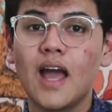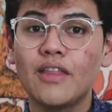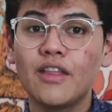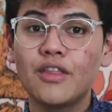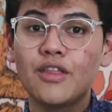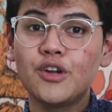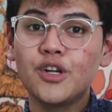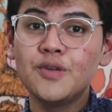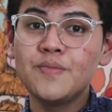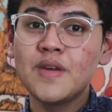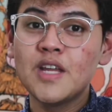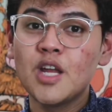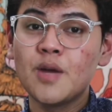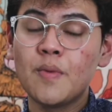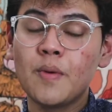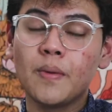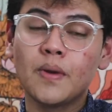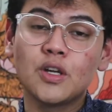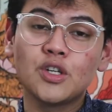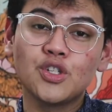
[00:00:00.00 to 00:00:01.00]
And the third medium
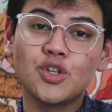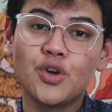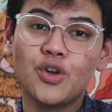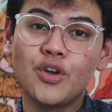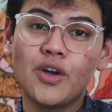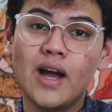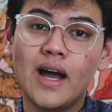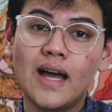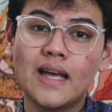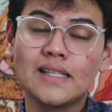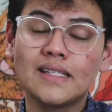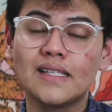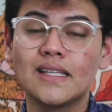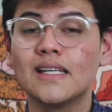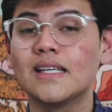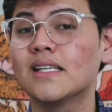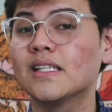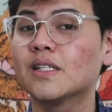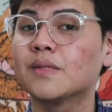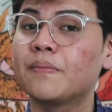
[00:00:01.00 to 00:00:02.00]
I'm gonna show you guys
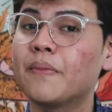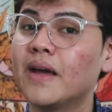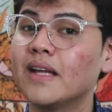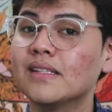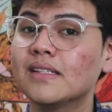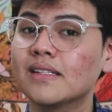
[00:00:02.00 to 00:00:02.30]
is pen